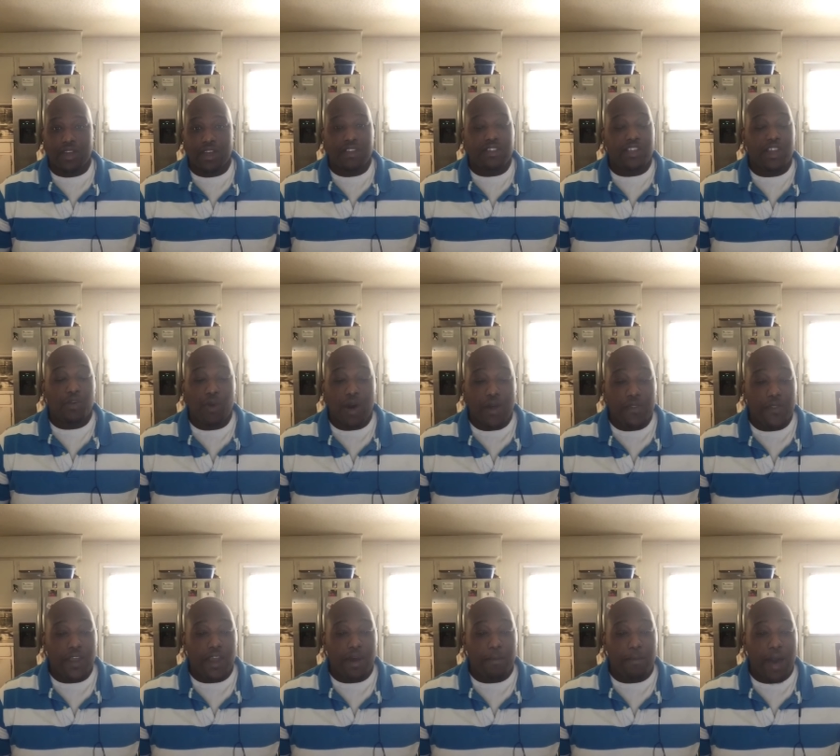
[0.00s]
See, one
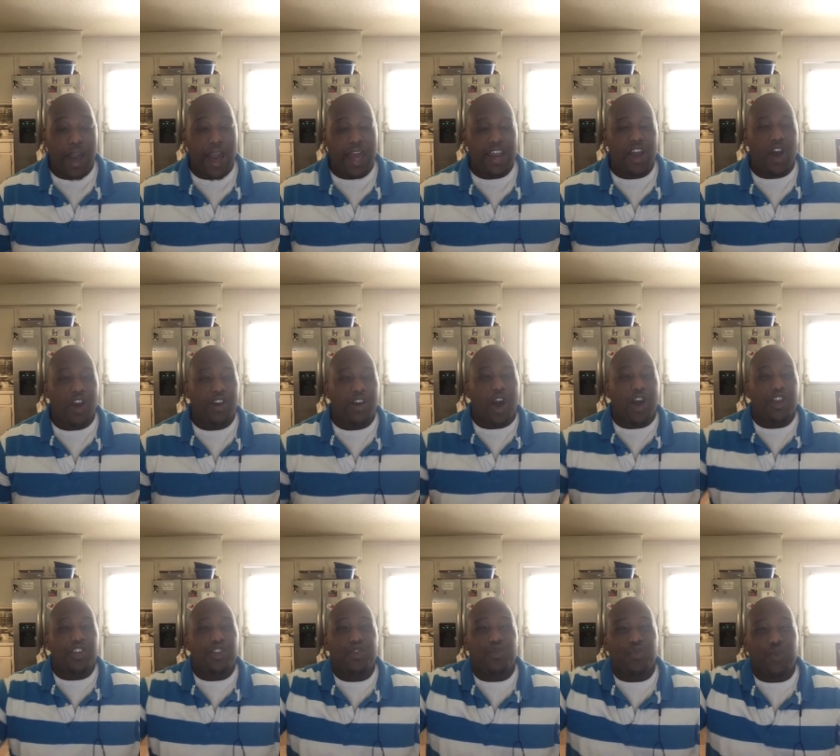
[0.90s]
thing about it, are, are
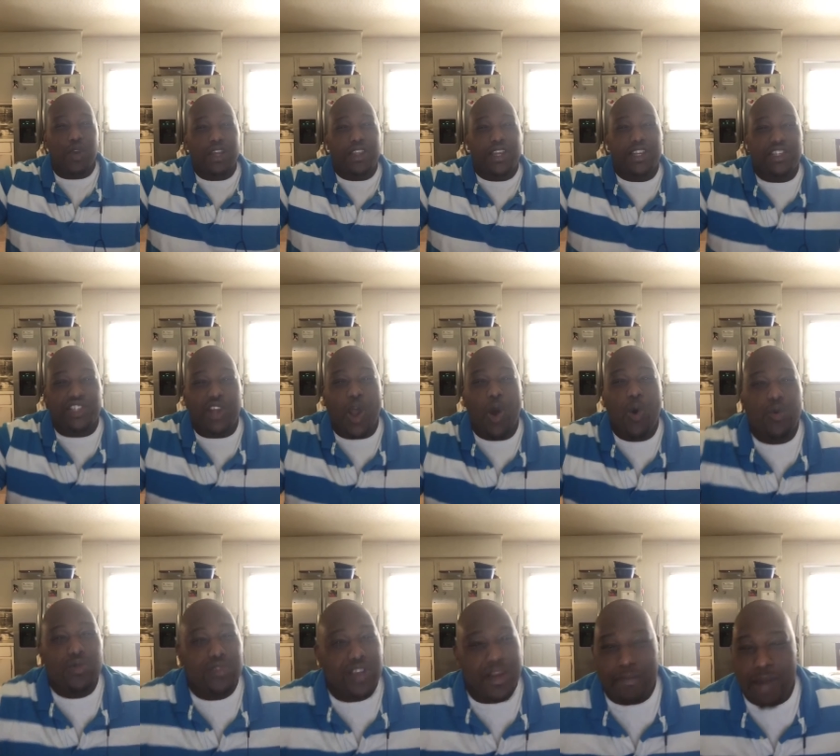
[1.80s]
you really
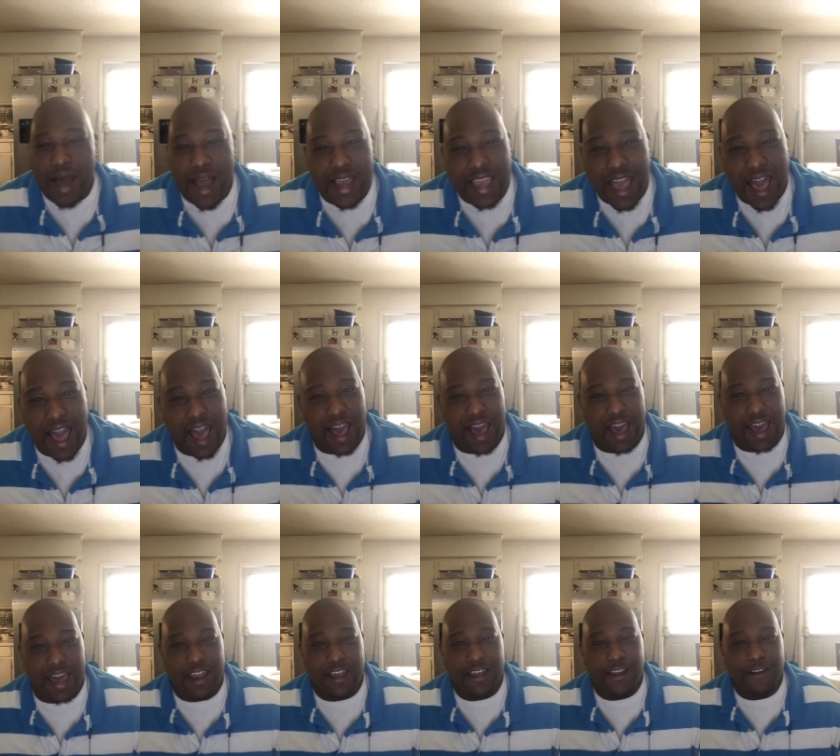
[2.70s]
chosen by
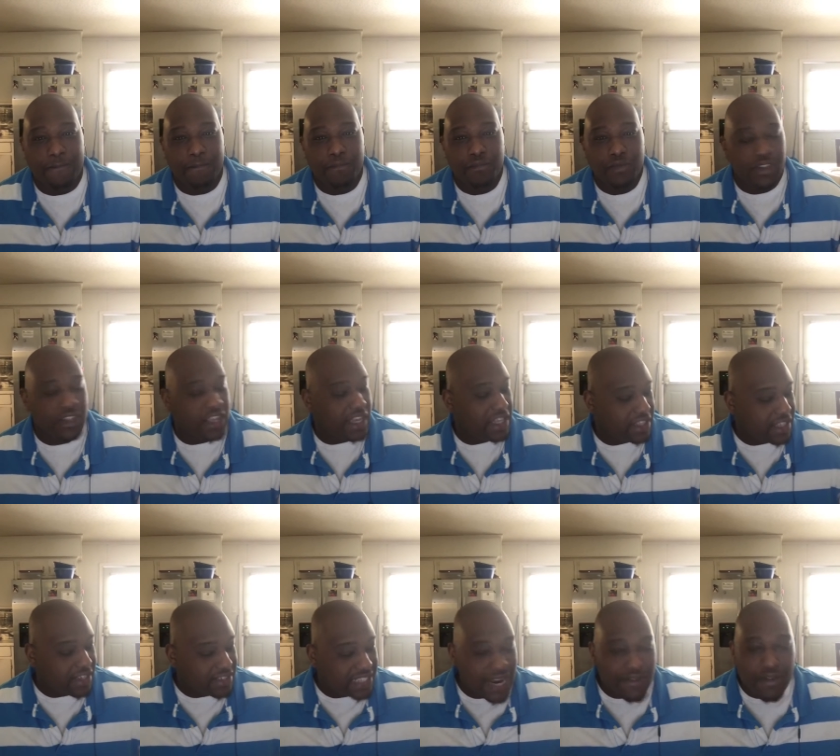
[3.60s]
God? Yeah,
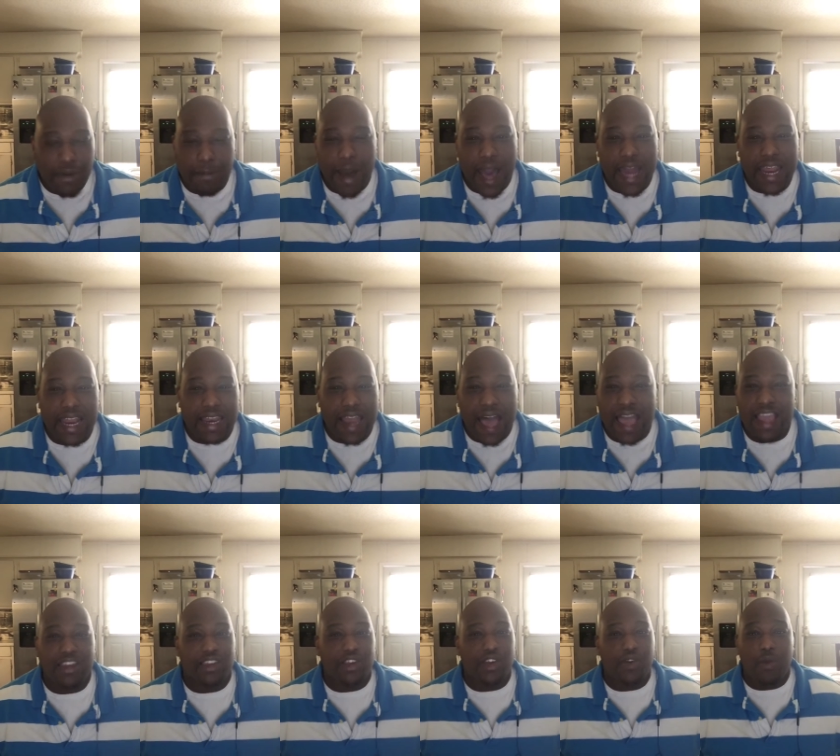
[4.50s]
does everybody
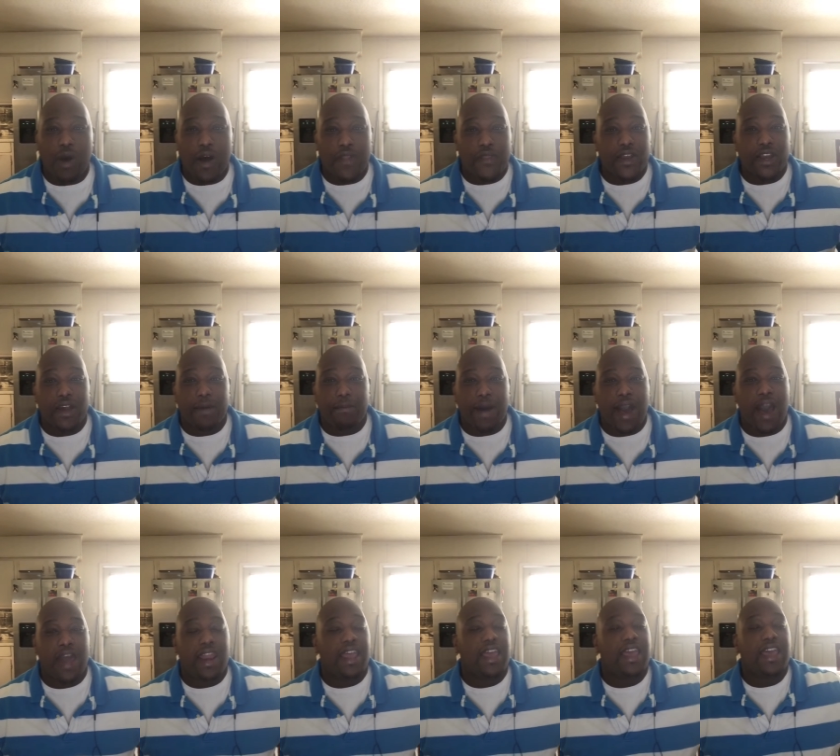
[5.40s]
like you? One thing
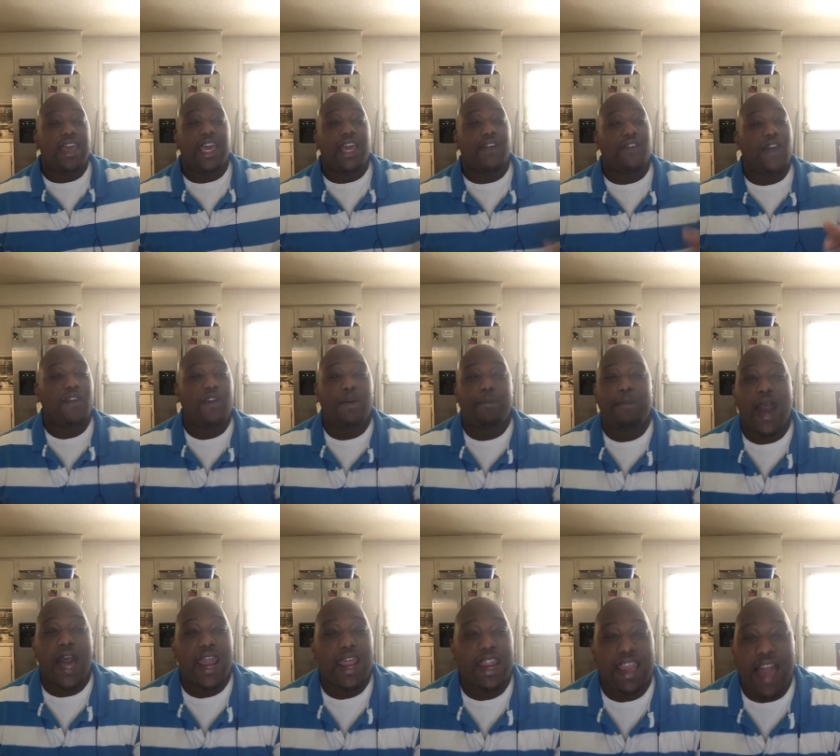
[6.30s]
about it, if
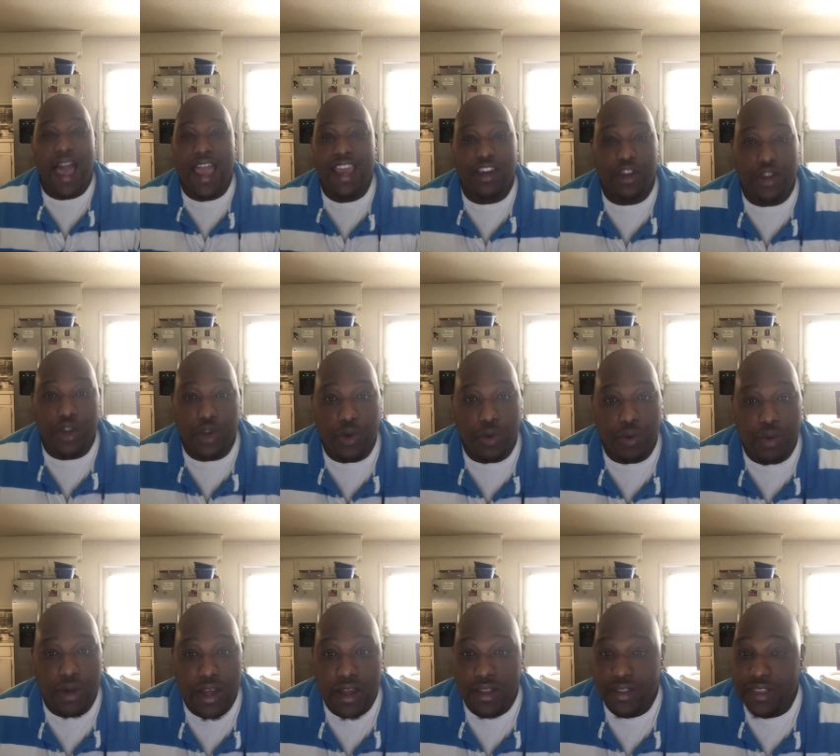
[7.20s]
everybody like you,
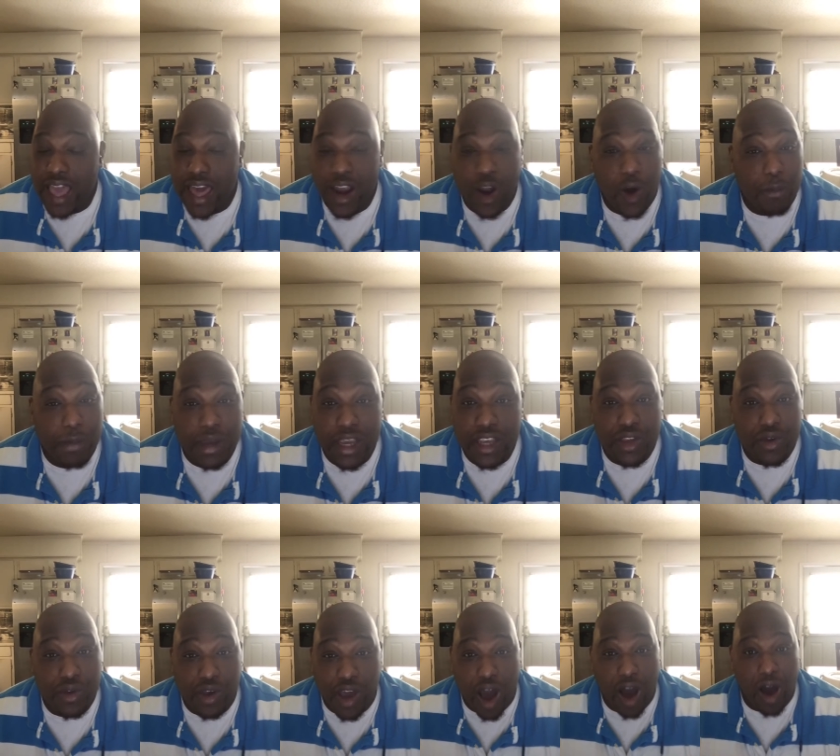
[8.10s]
that don't mean
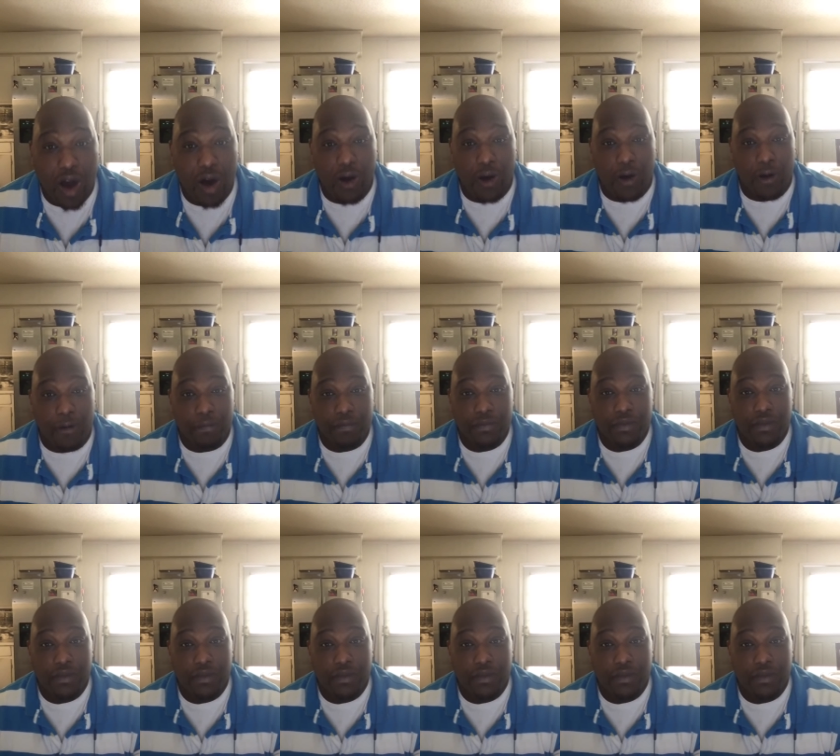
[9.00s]
you called.